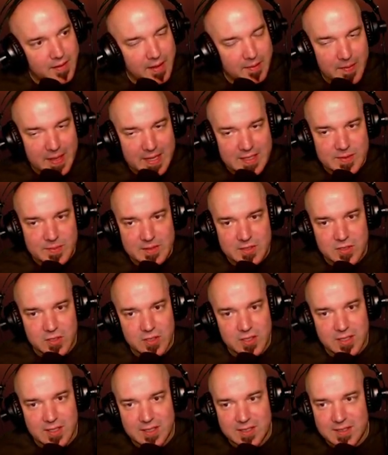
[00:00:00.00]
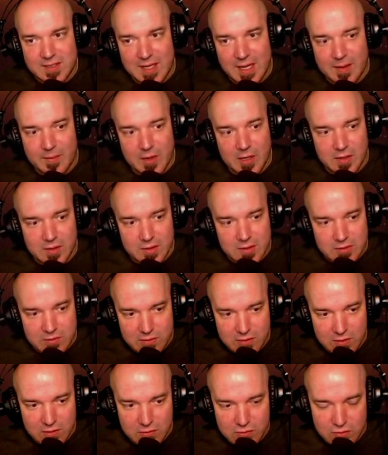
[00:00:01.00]
It makes me turn into Sam Elliott
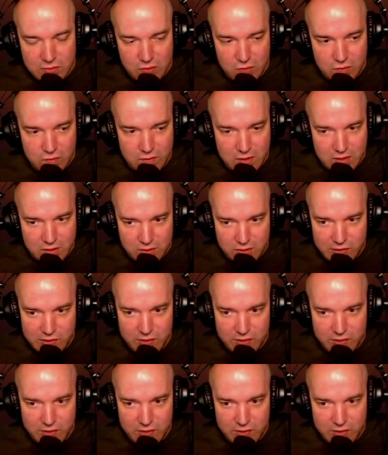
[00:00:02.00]
and then I'll talk like